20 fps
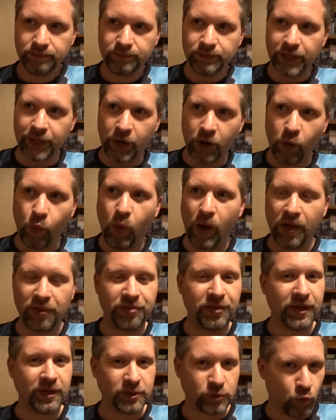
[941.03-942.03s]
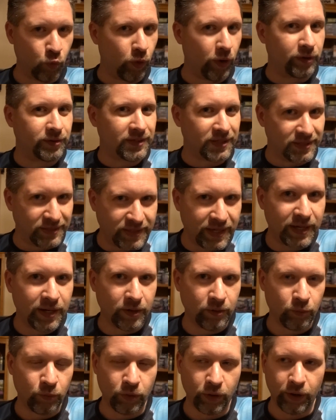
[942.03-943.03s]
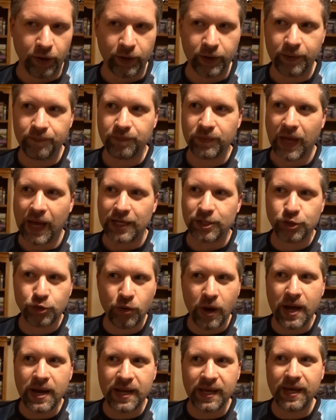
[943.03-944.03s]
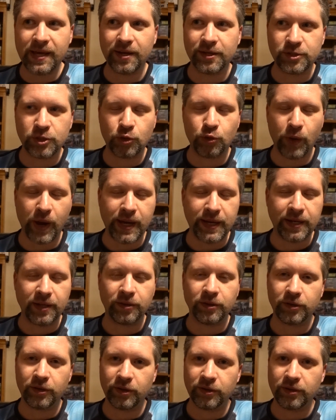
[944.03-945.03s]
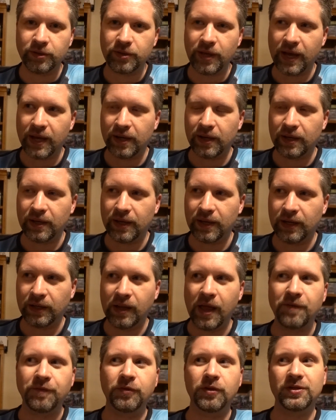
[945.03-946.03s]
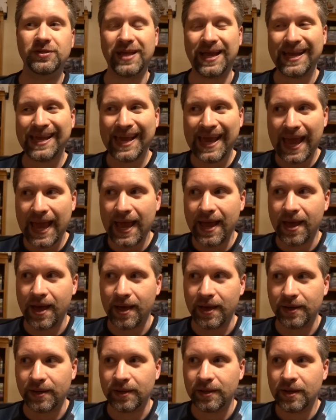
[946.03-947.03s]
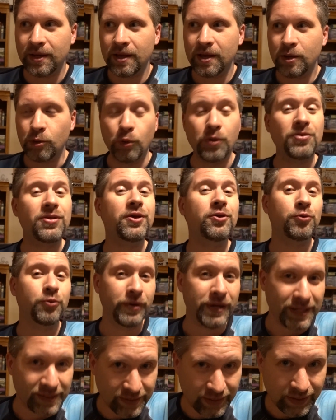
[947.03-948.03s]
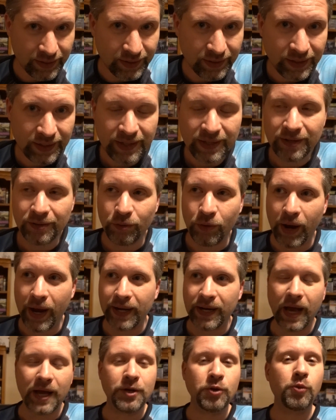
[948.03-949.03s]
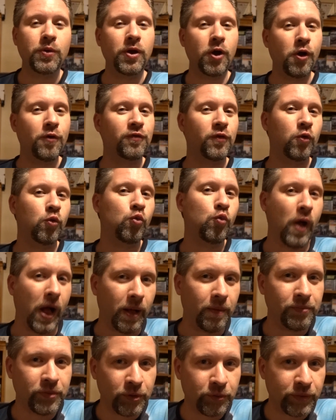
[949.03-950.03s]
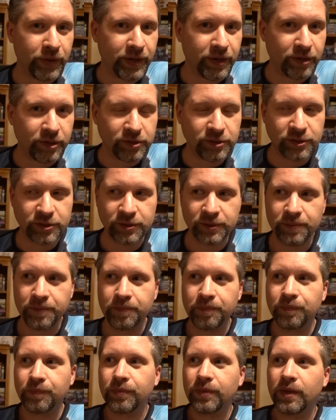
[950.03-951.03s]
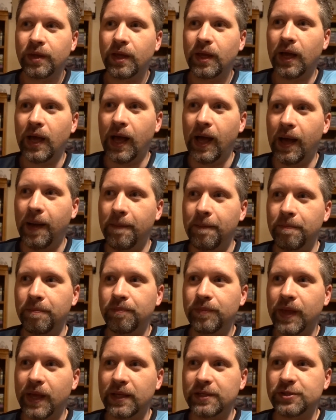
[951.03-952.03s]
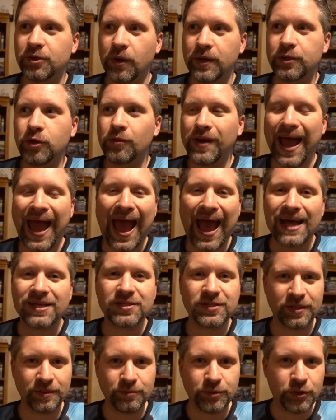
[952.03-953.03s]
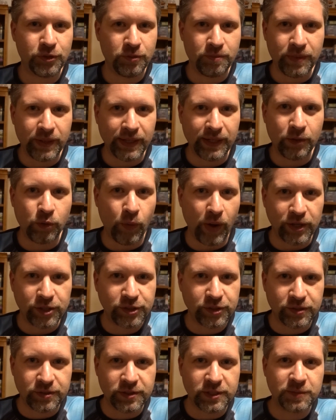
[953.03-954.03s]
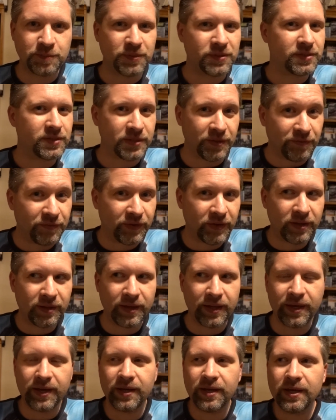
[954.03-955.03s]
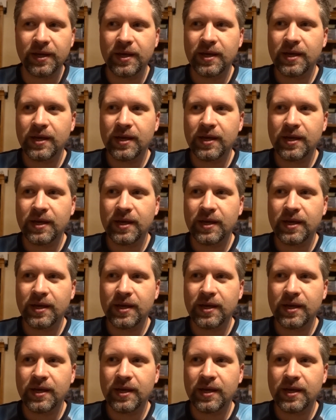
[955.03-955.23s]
what things worked and didn't work. I try to get as granular at a level as I can within reason, right? I don't want to overwhelm the readers, so I don't ask them too many questions specifically.